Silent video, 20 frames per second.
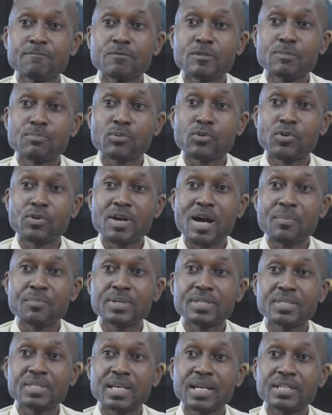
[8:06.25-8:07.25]
the program
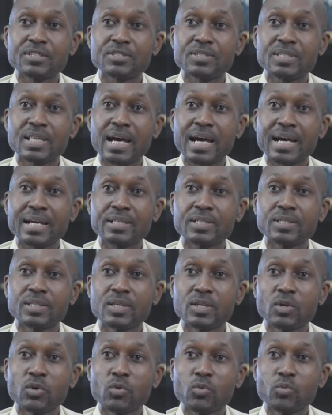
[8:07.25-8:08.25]
is such that
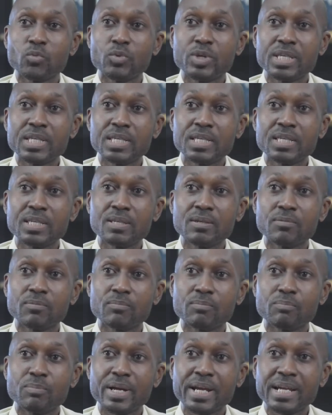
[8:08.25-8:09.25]
we
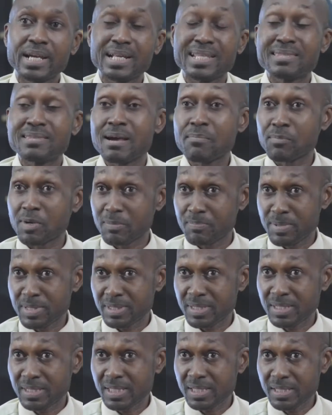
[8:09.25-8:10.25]
bring a number of
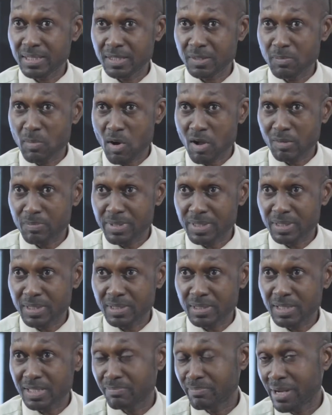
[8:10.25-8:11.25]
businesses, small
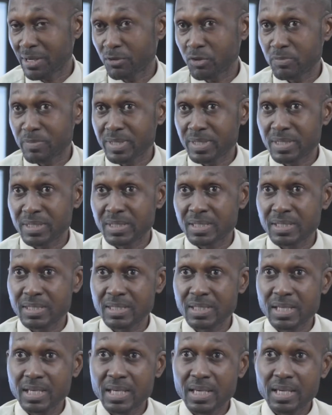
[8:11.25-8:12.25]
businesses, micro
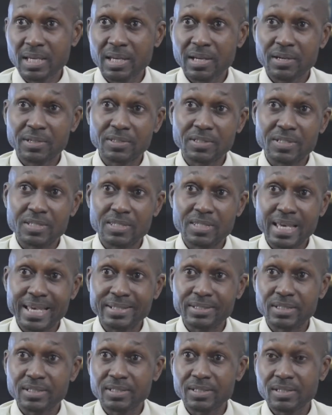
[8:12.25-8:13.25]
businesses, here to the
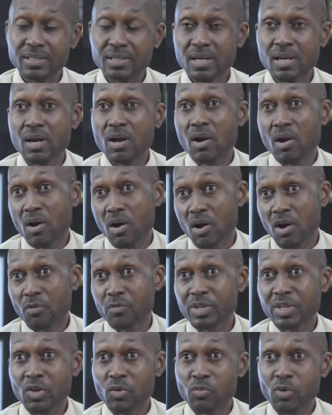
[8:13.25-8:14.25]
center, or
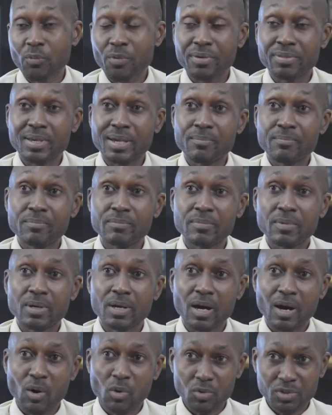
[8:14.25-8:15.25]
we can work with them
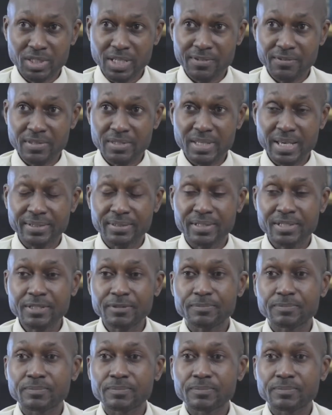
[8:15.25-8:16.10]
outside of the center,